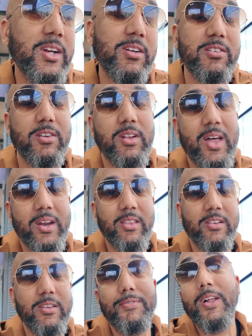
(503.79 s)
because a lot of
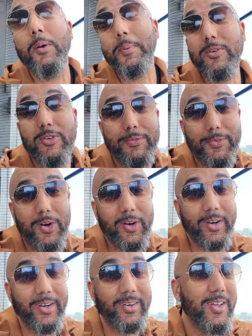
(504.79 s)
the developers are
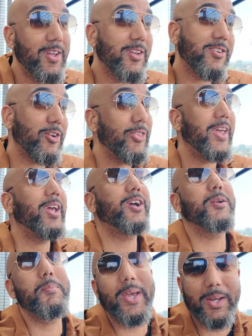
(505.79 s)
foreign, so they
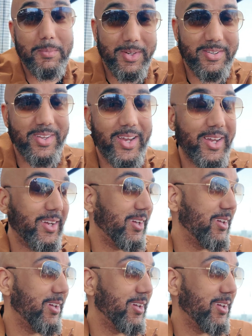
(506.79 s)
could make a mistake.